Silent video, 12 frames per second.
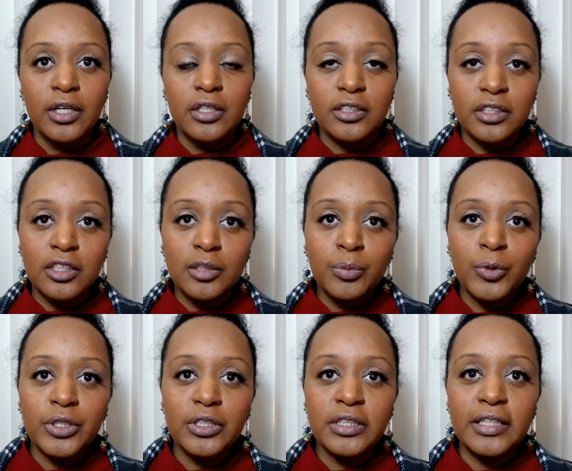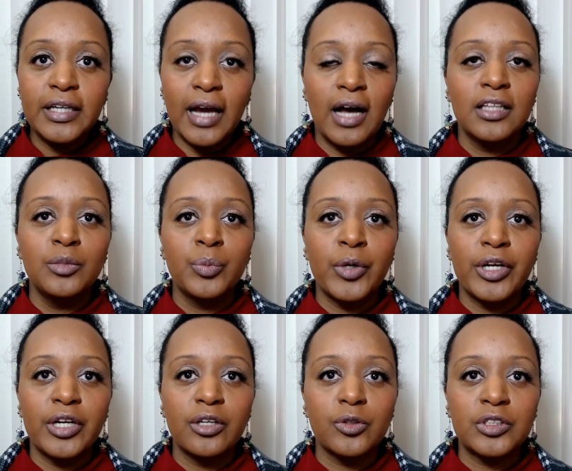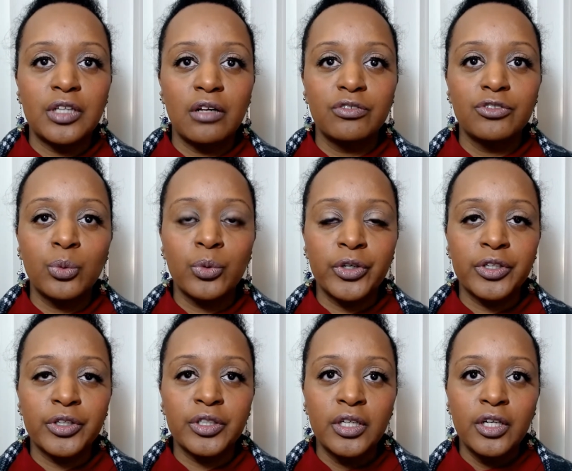Deliberately calibrating yourself toward